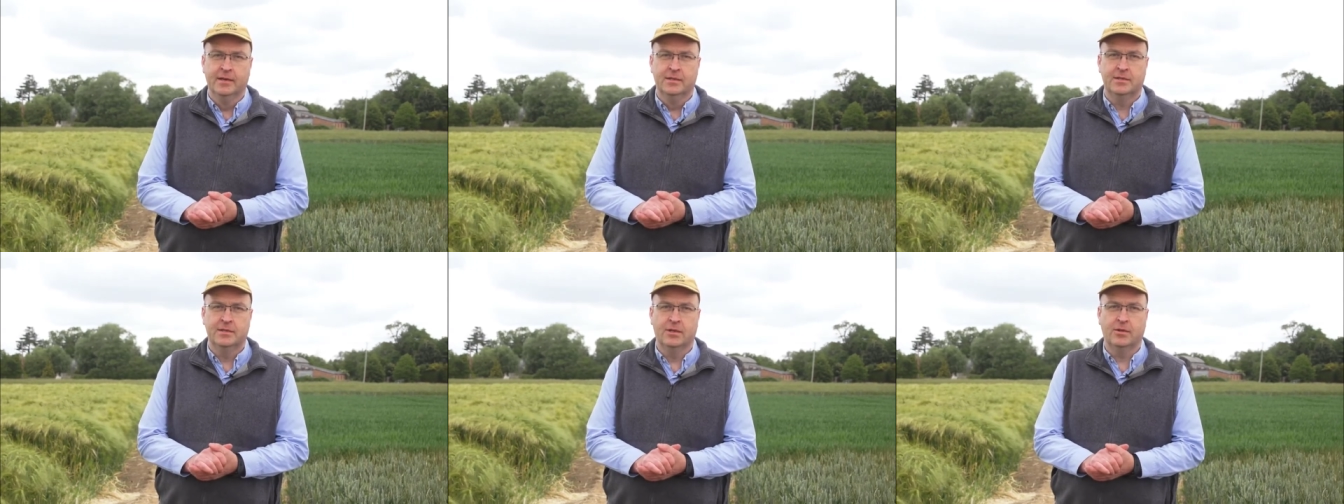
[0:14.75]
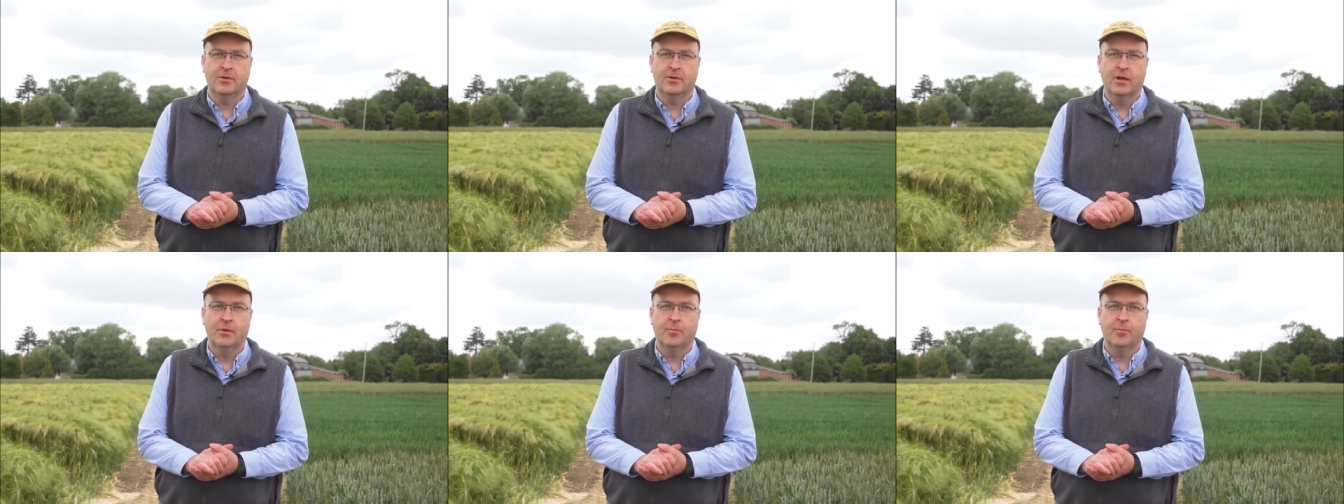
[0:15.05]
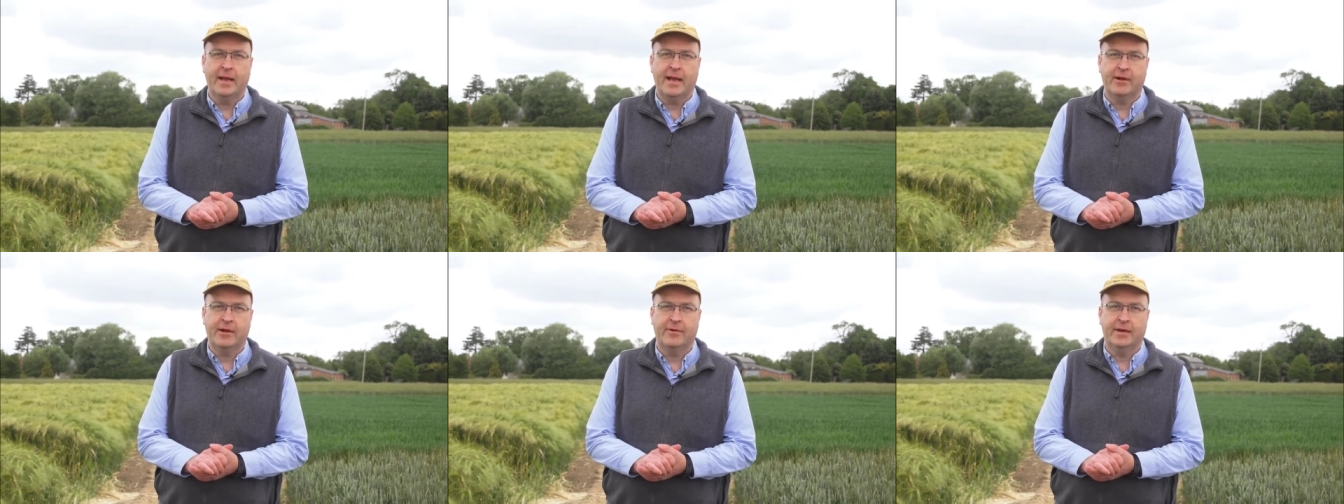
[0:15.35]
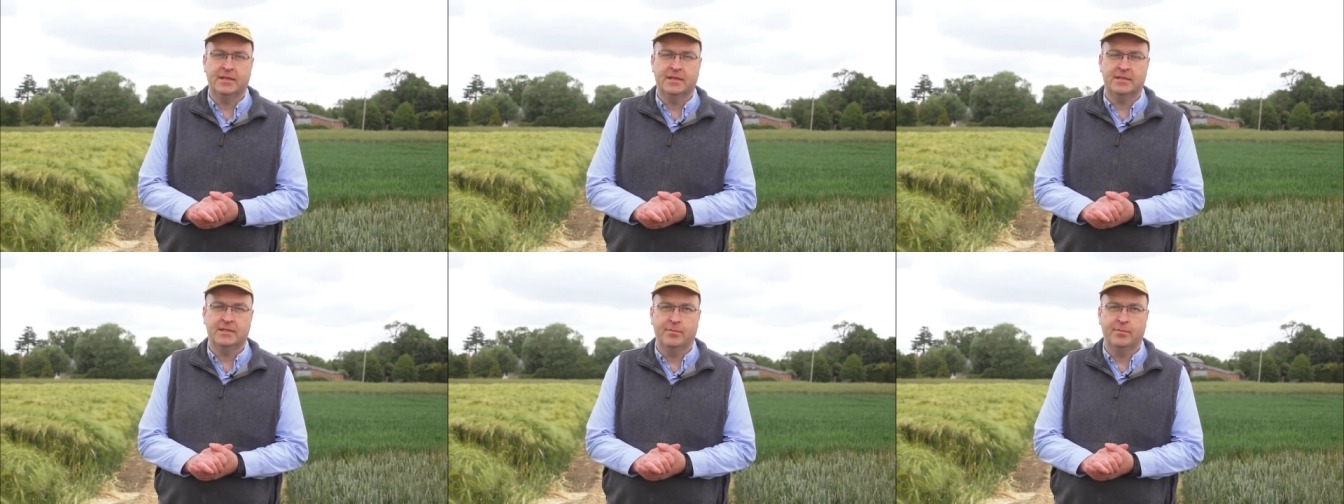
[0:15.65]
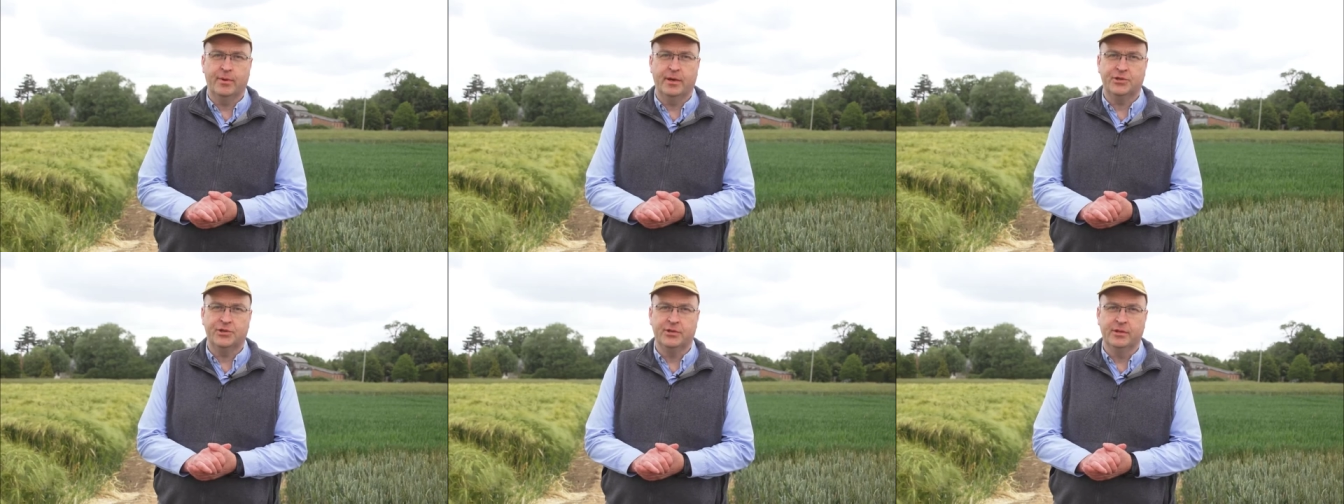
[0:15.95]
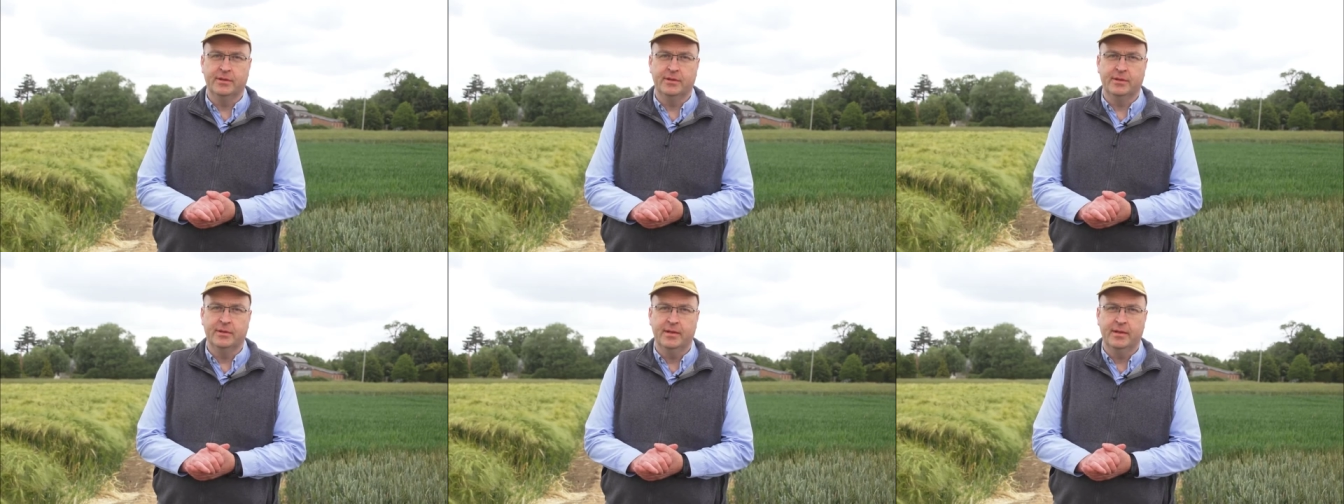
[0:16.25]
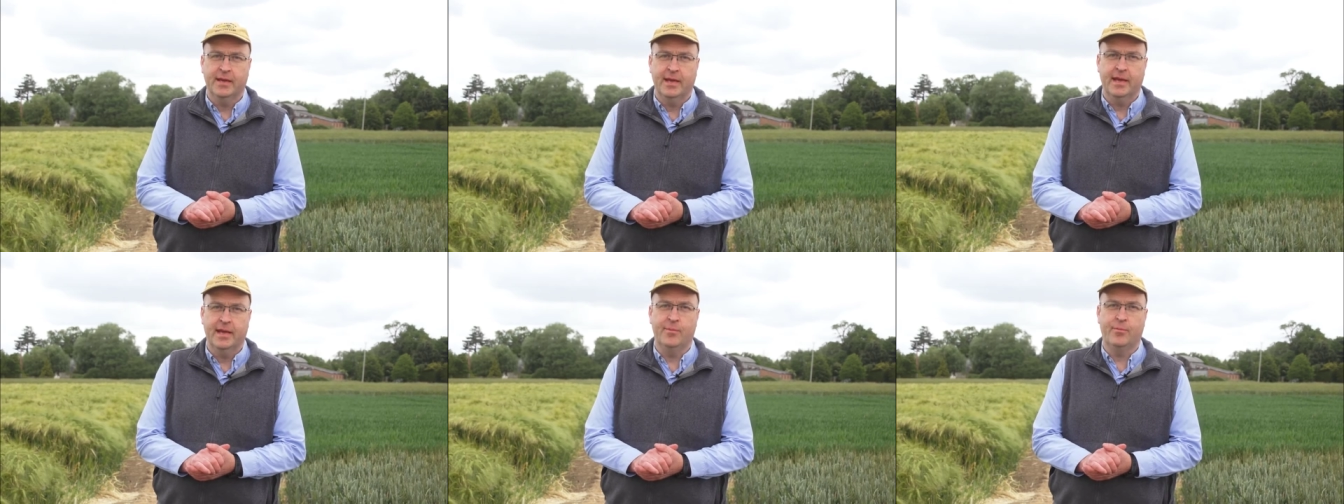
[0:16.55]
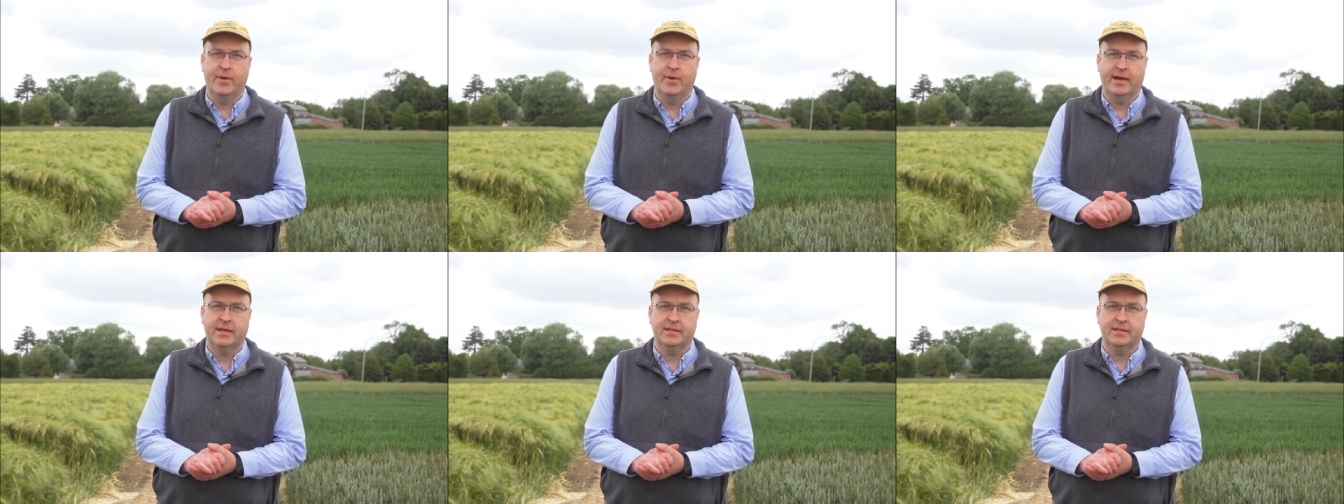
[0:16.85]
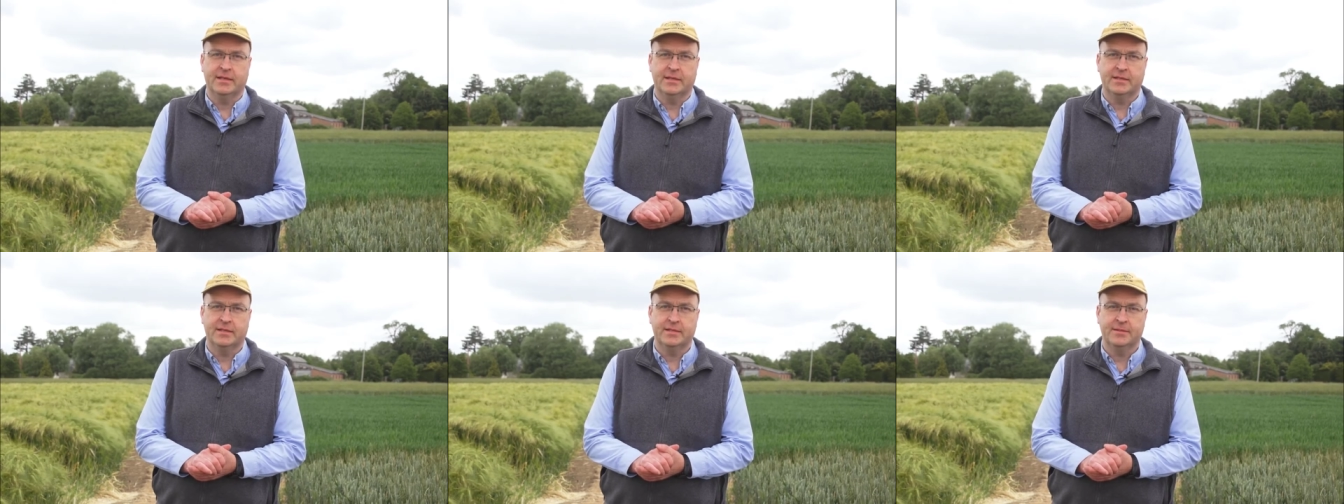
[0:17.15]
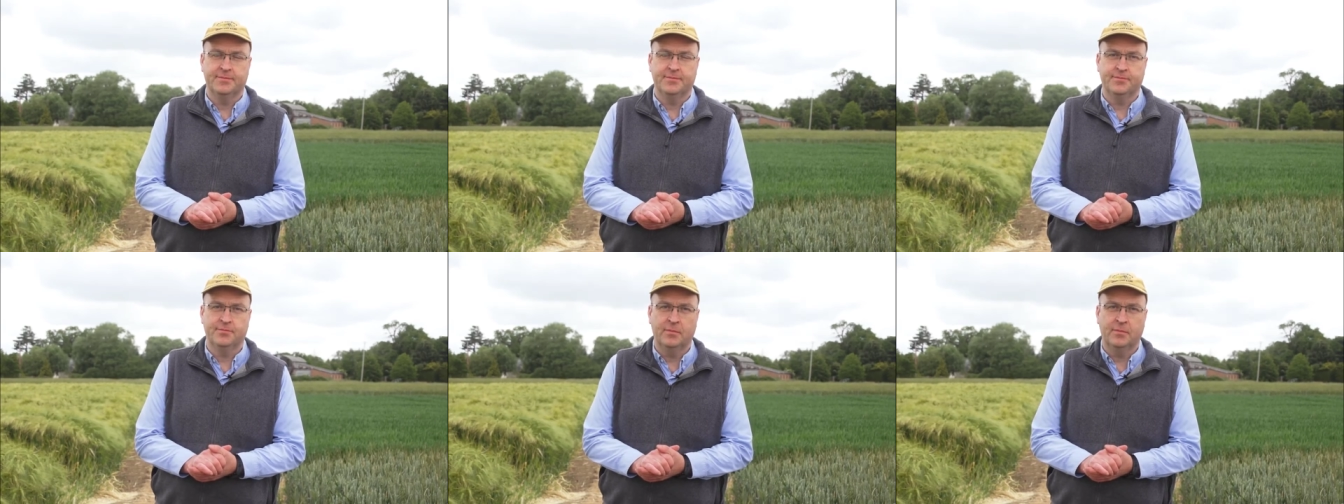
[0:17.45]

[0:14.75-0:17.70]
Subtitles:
to look at blackgrass suppression in practice.